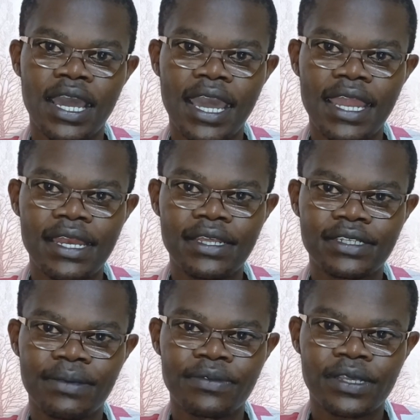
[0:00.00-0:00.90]
Kindly
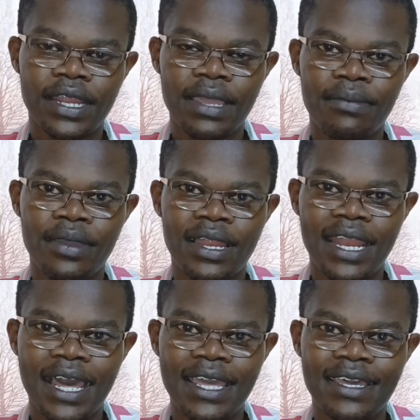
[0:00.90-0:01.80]
subscribe,
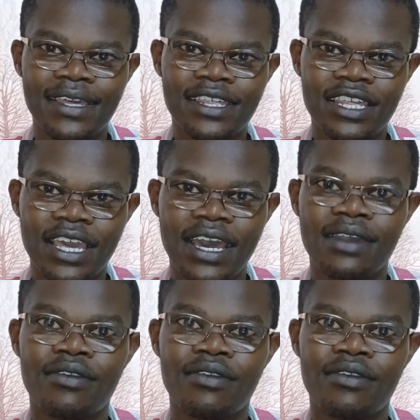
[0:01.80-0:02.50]
like, share,